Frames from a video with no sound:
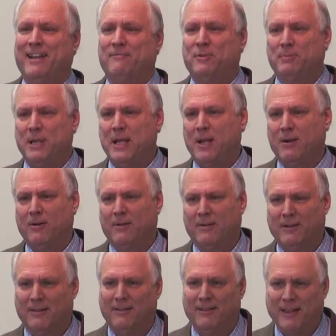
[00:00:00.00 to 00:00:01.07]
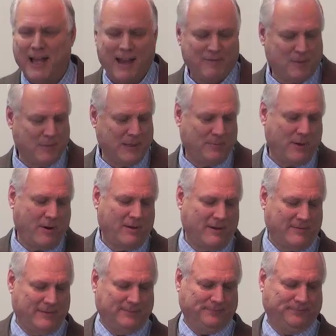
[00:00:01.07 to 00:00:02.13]
have to be here live to be a part
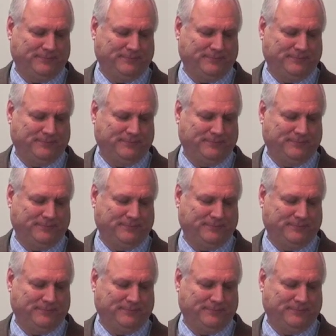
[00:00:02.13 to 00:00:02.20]
of it.